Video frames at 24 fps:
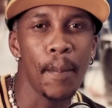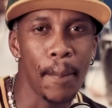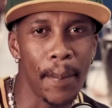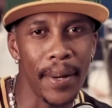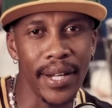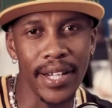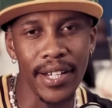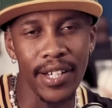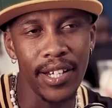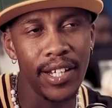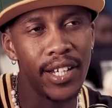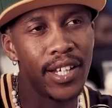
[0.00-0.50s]

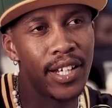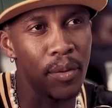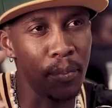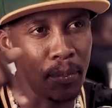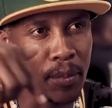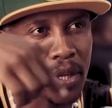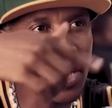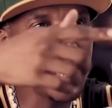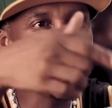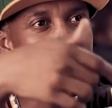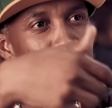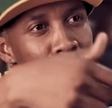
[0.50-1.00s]
but
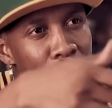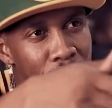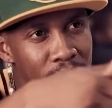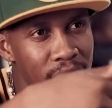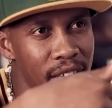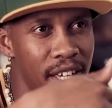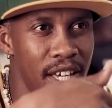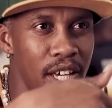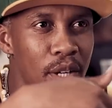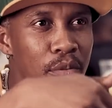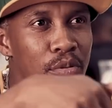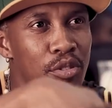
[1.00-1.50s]
me
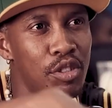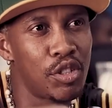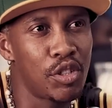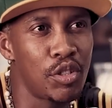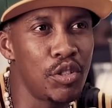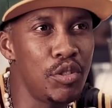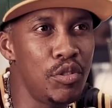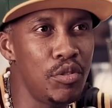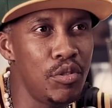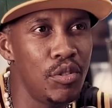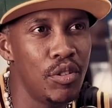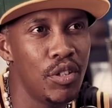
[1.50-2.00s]
being here with
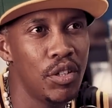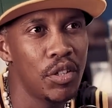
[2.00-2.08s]
you,